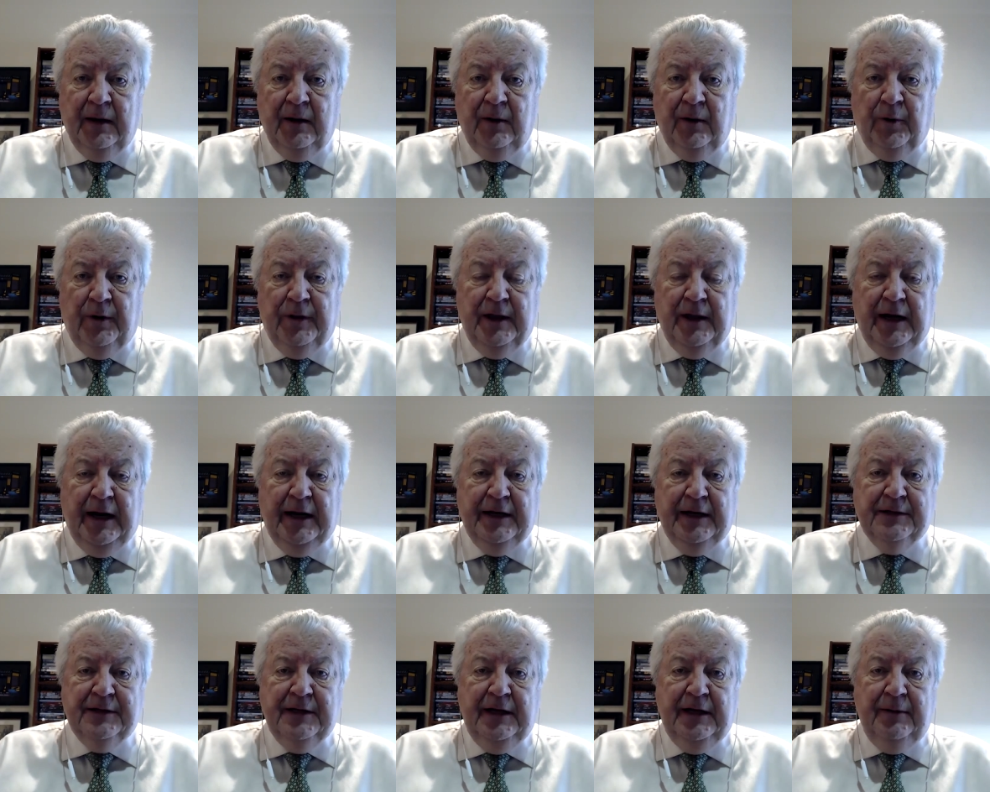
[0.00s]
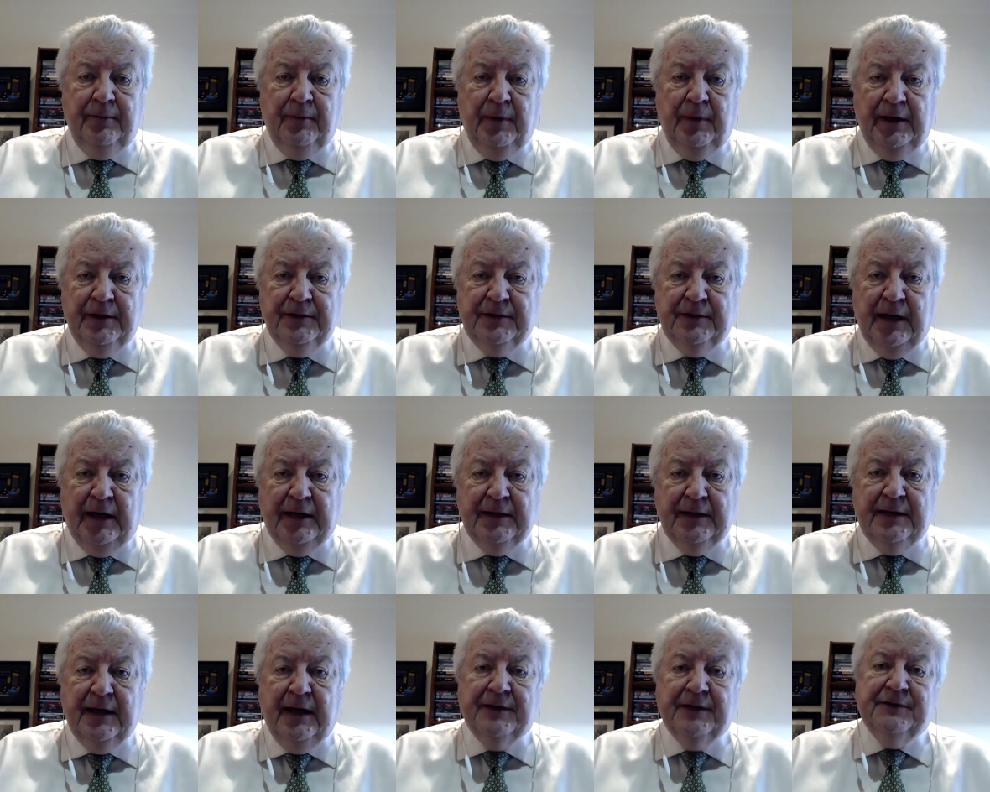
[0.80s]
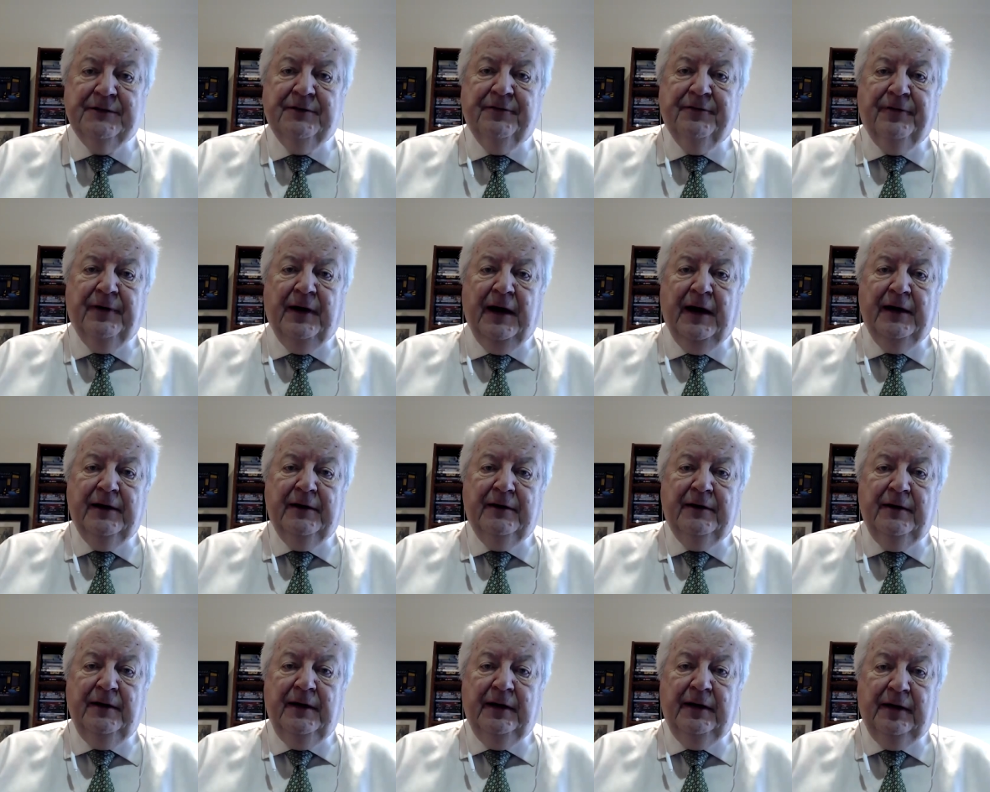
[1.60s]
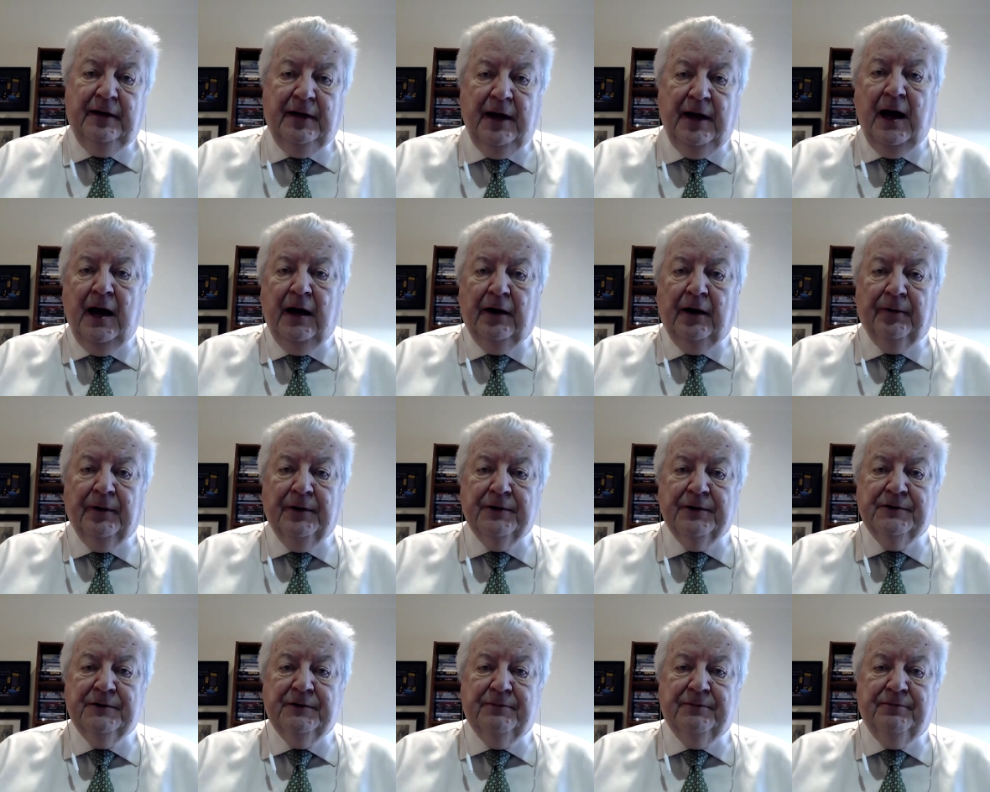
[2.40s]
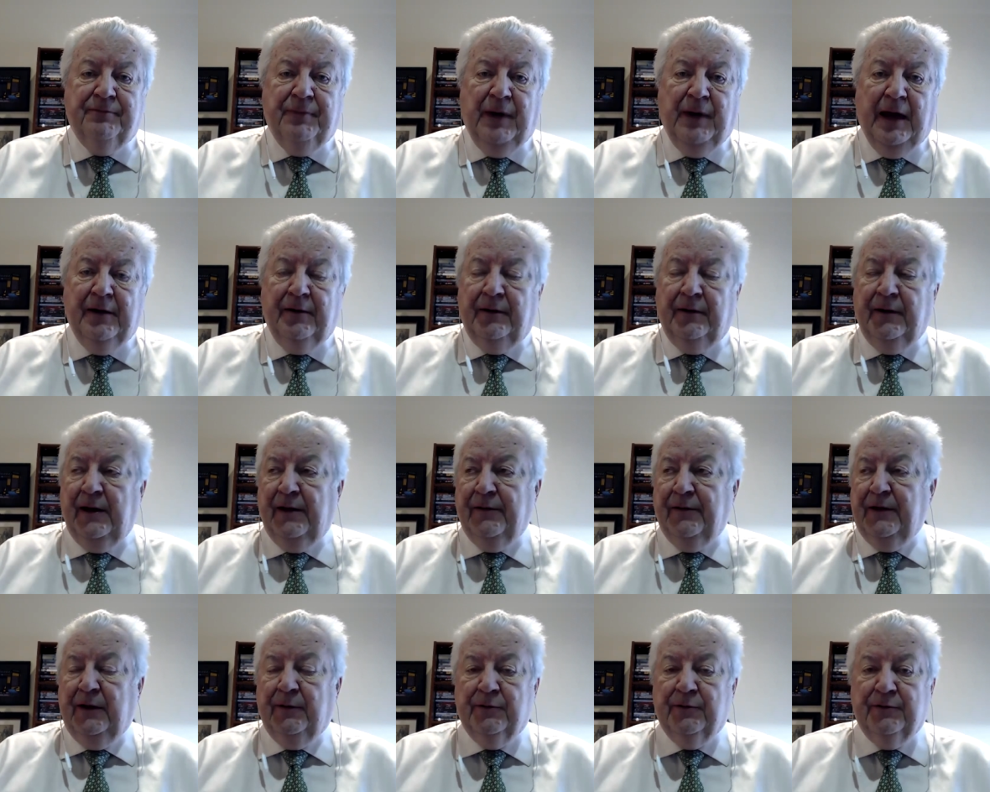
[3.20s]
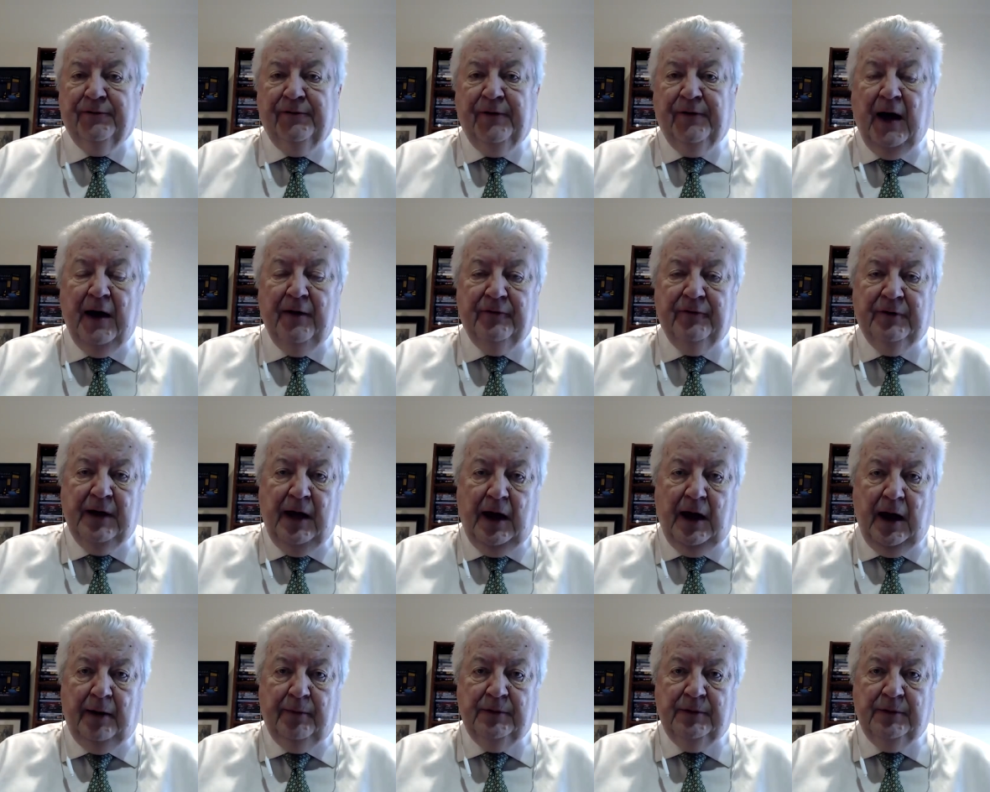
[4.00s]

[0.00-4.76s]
Within 18 months, I testified in Congress. I think it was 5 times.